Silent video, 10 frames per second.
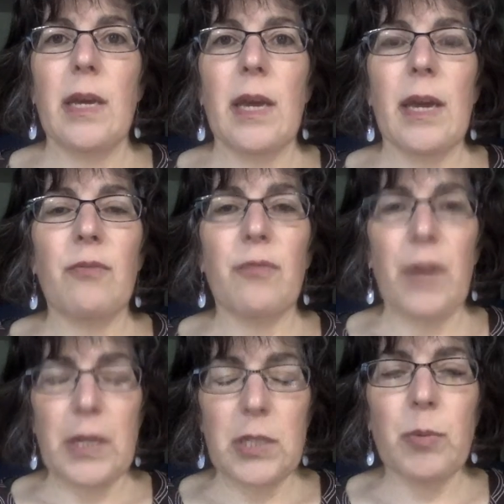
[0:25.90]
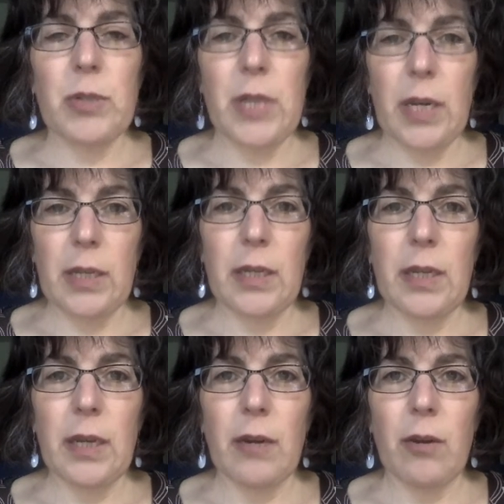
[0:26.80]
And fight to protect
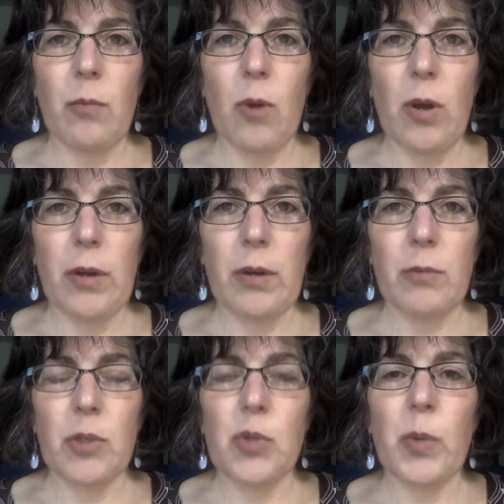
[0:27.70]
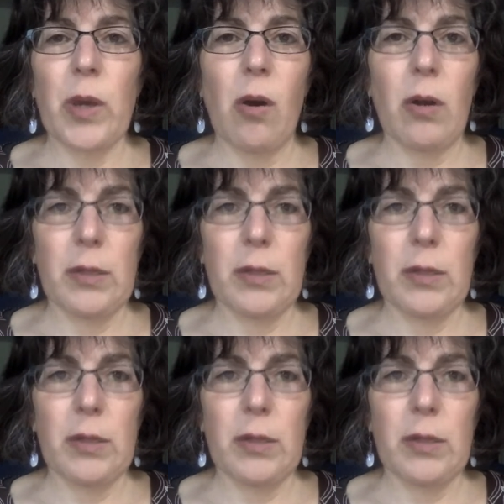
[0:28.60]
clean air and water, which we all